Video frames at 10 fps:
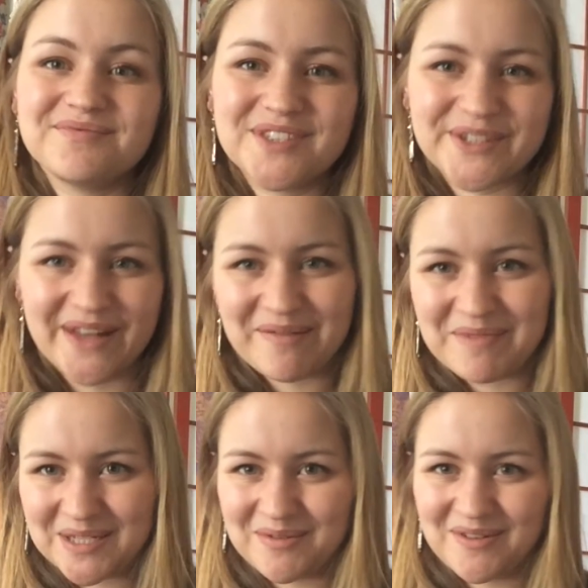So that
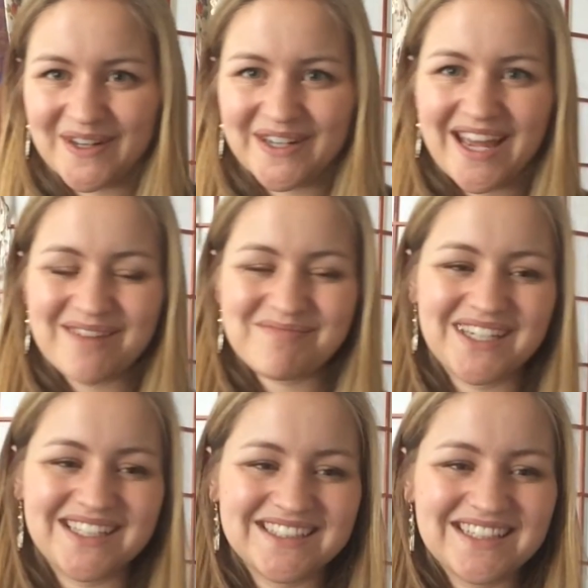makes me very happy.